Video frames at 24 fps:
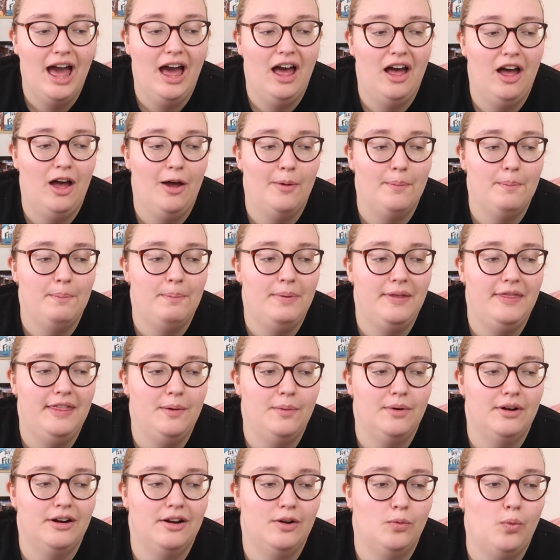but they
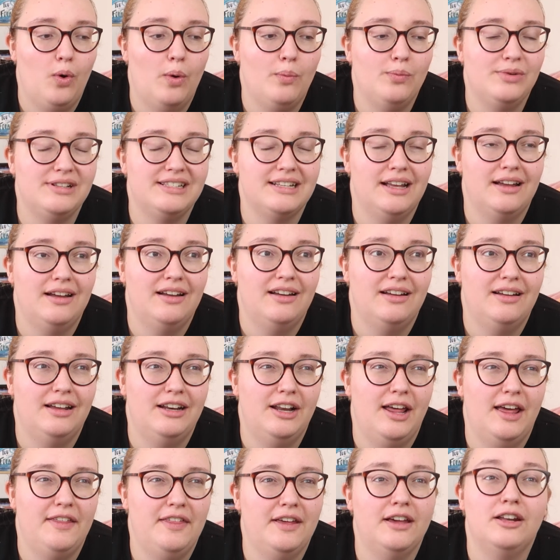were, one was
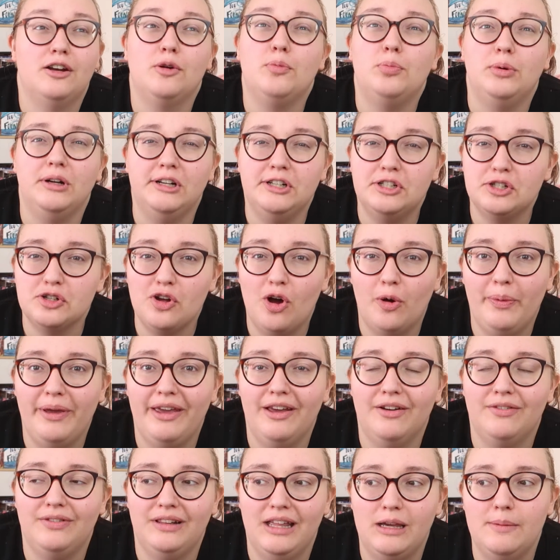I think an abridged
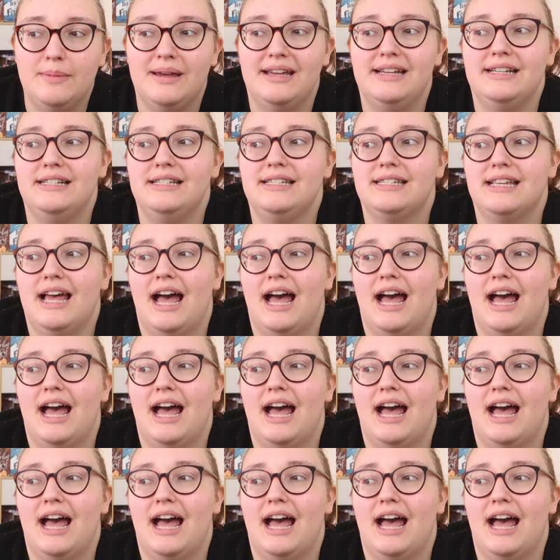copy of Les Mis,